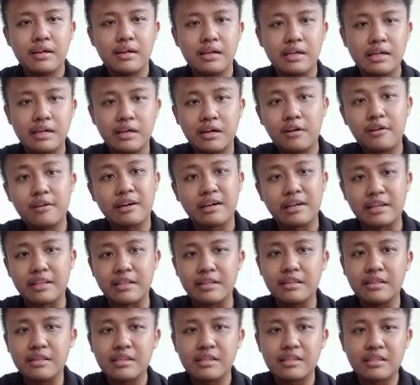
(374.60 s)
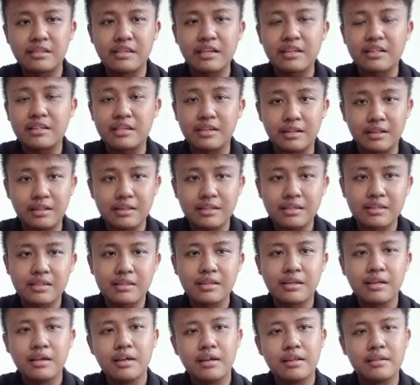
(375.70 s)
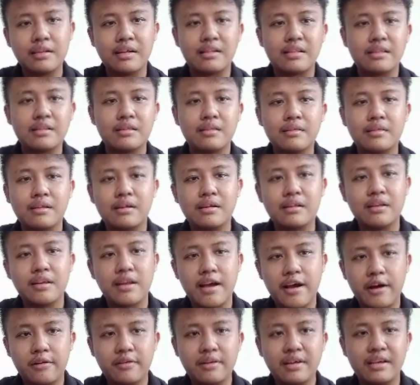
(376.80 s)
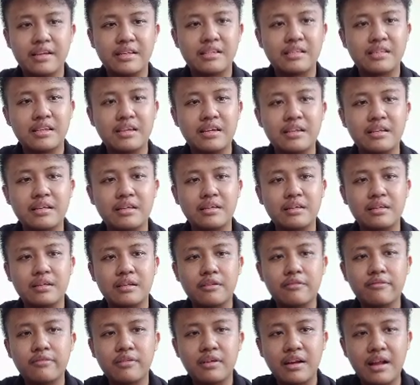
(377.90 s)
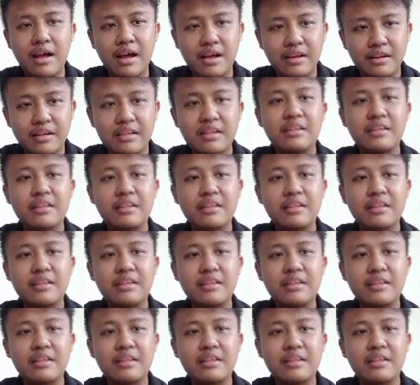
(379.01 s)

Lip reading: a or an signals that the noun is indefinite,